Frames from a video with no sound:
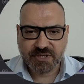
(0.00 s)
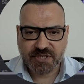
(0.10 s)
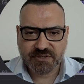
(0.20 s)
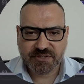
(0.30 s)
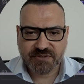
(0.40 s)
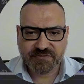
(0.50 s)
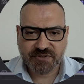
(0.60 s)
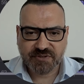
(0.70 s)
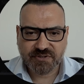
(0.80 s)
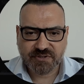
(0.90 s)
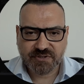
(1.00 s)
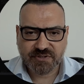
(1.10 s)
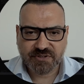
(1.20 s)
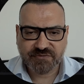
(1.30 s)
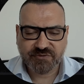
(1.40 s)
And even
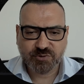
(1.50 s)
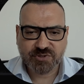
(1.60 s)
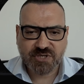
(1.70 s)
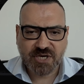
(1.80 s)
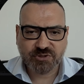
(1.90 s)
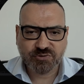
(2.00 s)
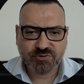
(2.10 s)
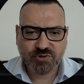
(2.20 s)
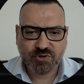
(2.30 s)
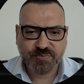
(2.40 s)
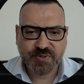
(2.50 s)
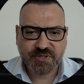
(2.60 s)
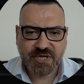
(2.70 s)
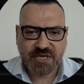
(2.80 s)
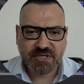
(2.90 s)
if you decide to open
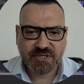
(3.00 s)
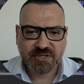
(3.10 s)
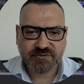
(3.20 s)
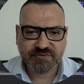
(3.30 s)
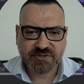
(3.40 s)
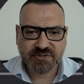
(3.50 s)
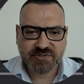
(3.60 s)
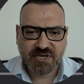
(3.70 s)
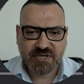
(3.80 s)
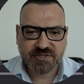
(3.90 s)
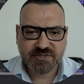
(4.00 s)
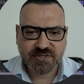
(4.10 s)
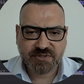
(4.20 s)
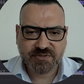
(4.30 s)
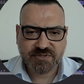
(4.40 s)
any of the designs
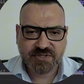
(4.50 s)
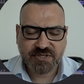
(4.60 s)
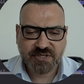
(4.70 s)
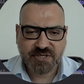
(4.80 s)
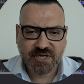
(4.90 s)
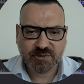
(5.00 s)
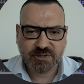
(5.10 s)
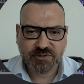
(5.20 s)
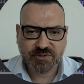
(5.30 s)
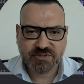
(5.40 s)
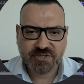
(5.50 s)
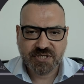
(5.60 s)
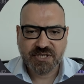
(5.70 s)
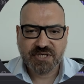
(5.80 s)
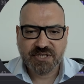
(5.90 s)
and see how it looks,
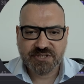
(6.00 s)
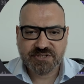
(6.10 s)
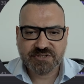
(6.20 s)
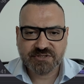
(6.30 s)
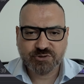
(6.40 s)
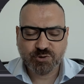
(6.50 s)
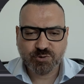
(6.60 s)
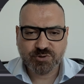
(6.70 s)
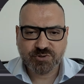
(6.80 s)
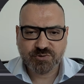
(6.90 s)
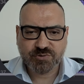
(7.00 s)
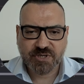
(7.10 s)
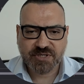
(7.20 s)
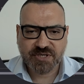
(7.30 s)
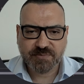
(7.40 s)
it shows you
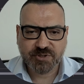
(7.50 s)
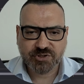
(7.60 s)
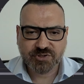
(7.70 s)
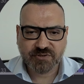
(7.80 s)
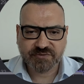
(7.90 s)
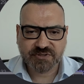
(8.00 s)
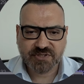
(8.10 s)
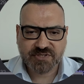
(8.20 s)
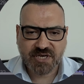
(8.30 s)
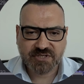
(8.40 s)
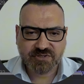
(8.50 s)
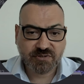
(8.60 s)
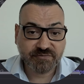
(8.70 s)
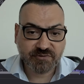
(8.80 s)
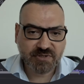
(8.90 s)
an image of the design. So
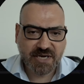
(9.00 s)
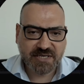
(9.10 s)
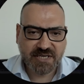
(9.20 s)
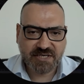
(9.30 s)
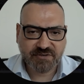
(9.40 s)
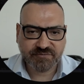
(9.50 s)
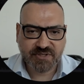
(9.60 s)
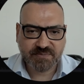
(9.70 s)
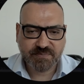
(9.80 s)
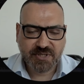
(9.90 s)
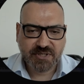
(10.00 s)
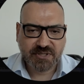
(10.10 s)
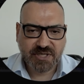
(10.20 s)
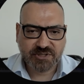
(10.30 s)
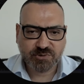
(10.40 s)
if you like any of them
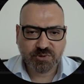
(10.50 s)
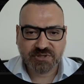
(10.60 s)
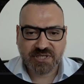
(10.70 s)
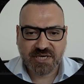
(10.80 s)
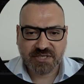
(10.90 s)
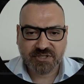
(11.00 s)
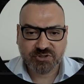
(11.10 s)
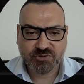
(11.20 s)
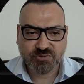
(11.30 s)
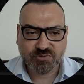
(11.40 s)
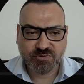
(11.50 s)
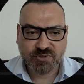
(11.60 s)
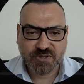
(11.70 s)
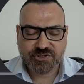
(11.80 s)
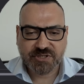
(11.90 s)
that you would like to
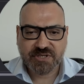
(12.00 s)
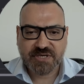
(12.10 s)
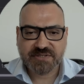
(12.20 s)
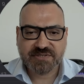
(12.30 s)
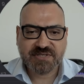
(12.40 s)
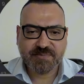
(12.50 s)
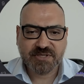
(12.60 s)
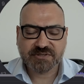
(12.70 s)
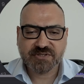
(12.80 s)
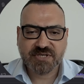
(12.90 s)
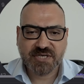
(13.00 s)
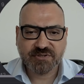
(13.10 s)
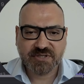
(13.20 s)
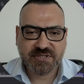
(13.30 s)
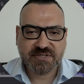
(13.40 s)
generate a similar design, you
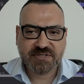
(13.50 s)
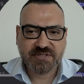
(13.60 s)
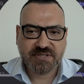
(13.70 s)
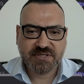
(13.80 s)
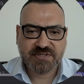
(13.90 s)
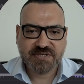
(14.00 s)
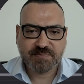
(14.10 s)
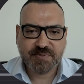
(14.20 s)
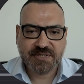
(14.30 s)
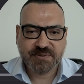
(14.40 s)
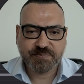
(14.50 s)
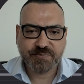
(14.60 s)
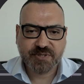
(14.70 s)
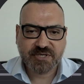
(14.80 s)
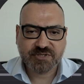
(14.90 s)
can simply
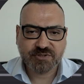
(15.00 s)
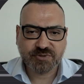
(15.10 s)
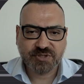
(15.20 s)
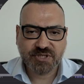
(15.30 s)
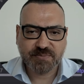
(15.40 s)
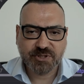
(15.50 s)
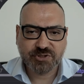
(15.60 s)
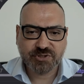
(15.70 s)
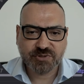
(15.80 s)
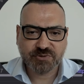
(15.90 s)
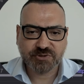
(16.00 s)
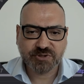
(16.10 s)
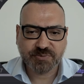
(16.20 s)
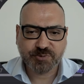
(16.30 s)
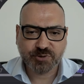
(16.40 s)
press on the image, on
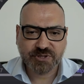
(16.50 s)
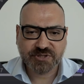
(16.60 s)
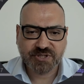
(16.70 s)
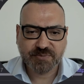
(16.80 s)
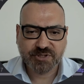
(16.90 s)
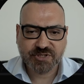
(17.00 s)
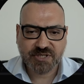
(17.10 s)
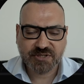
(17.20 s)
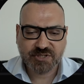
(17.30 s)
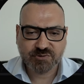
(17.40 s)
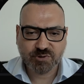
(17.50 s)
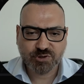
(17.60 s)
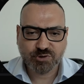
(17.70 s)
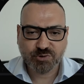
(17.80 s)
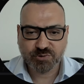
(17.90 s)
the product image, and this will
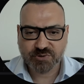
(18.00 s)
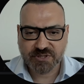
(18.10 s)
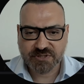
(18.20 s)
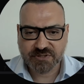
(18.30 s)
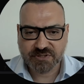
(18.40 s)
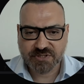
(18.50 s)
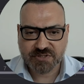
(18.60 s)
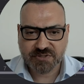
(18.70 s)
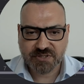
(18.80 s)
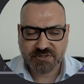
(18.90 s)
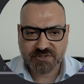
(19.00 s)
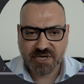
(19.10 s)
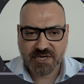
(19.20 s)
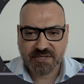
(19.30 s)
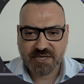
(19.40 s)
show you the
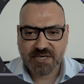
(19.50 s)
design.